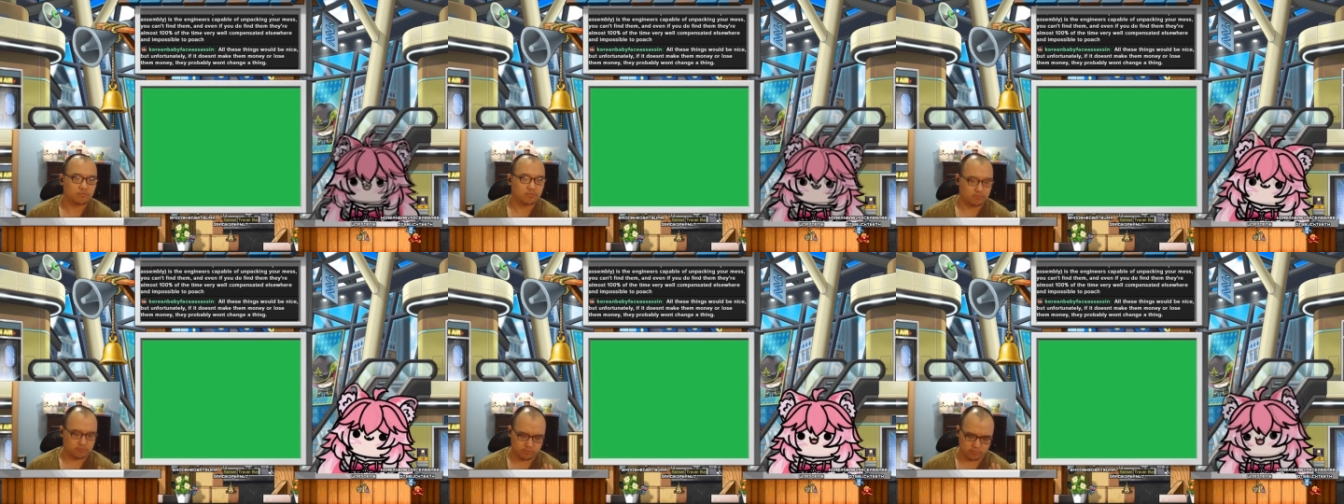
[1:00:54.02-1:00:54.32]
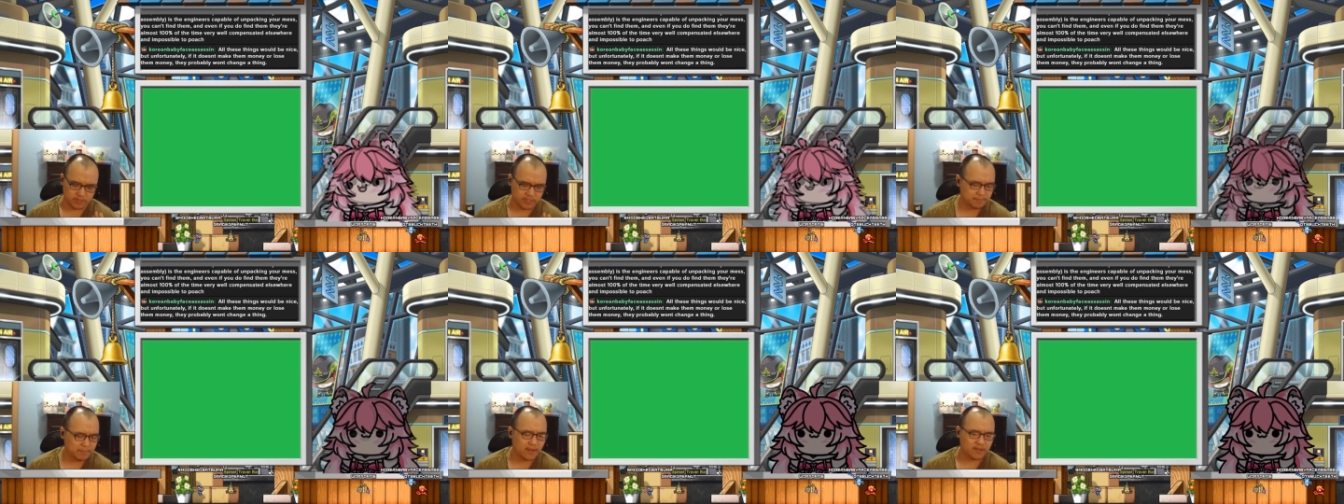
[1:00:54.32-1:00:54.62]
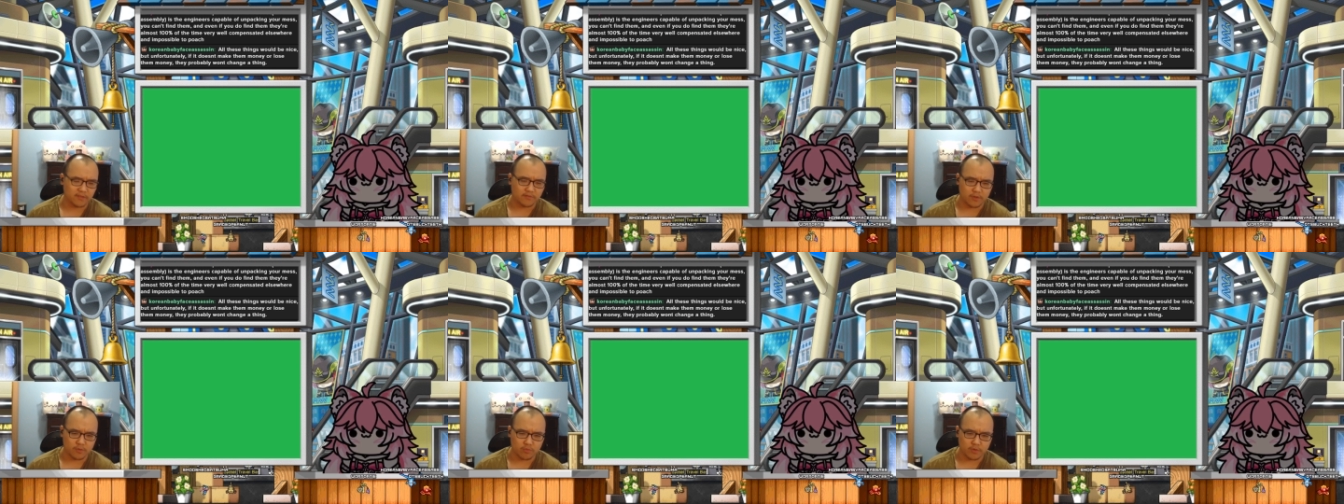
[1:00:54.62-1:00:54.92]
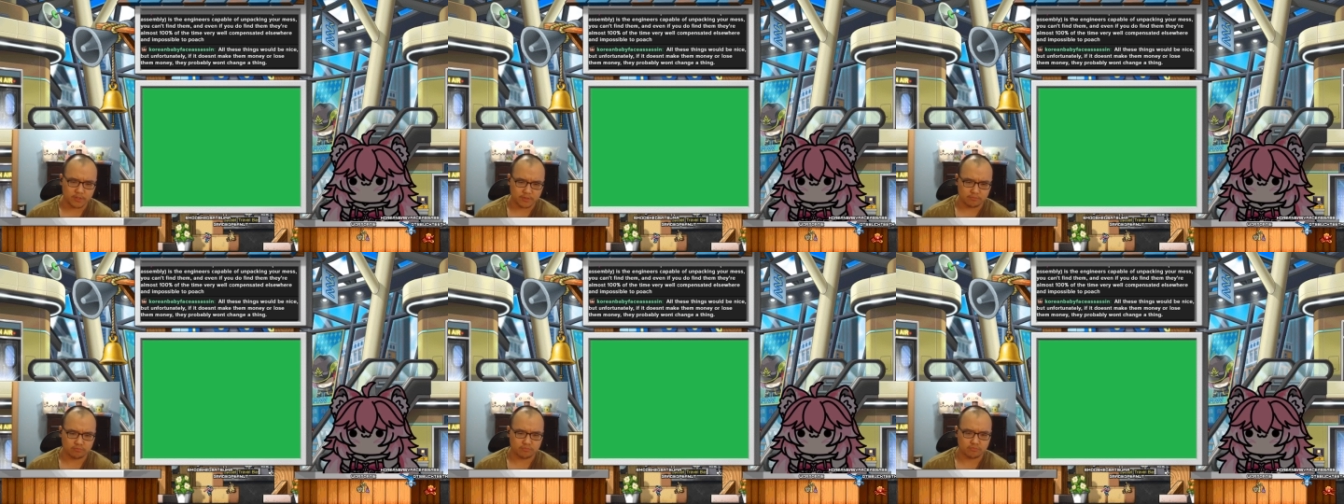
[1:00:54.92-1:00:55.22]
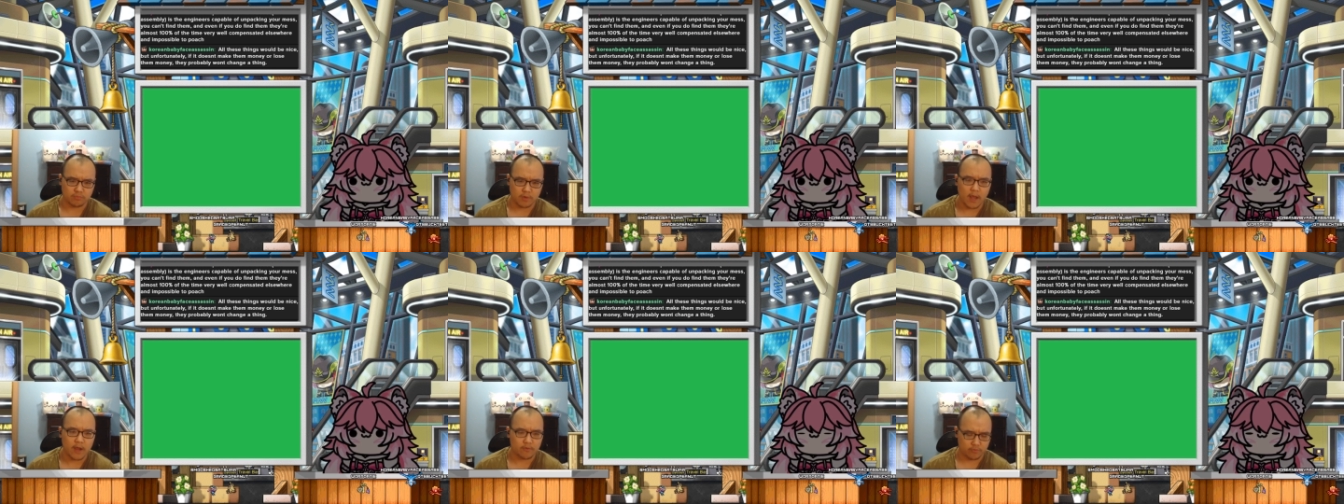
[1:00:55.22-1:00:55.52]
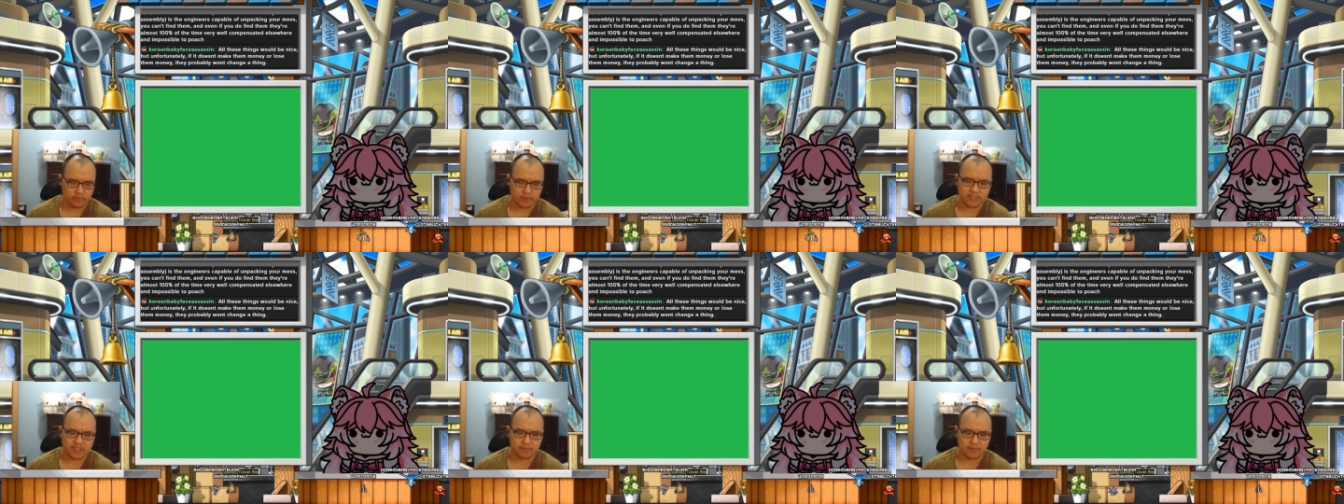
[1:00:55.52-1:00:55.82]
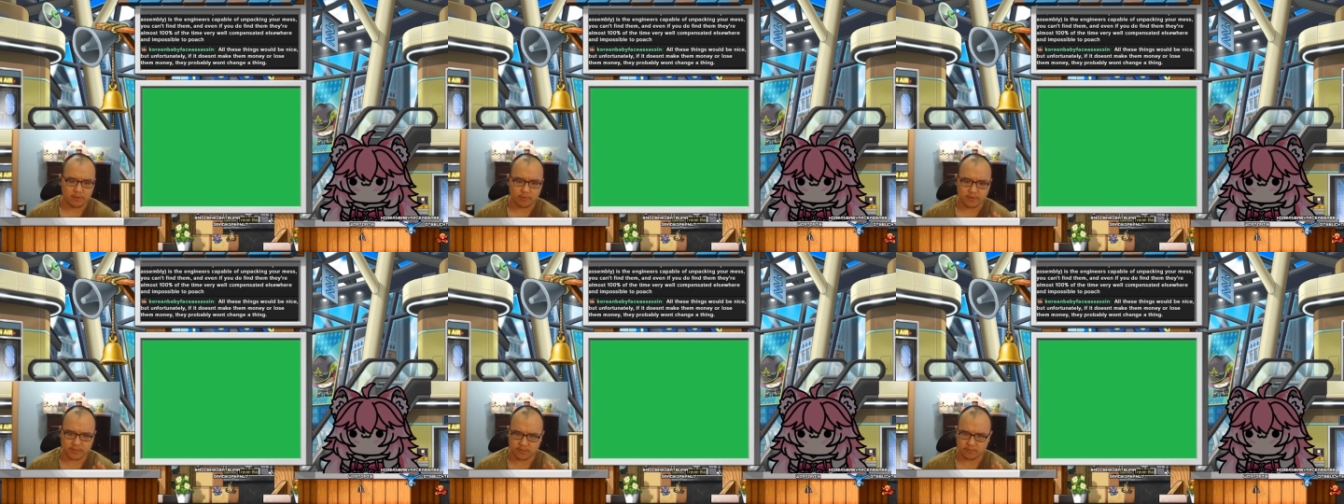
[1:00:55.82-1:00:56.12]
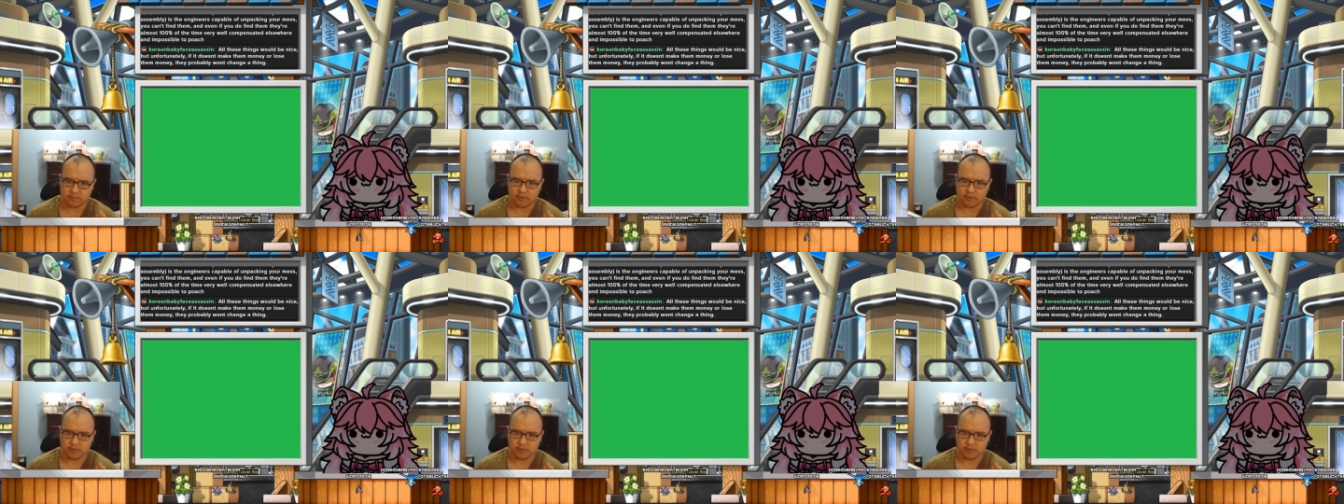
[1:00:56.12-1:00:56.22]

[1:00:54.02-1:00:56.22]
respectively was and reasonably was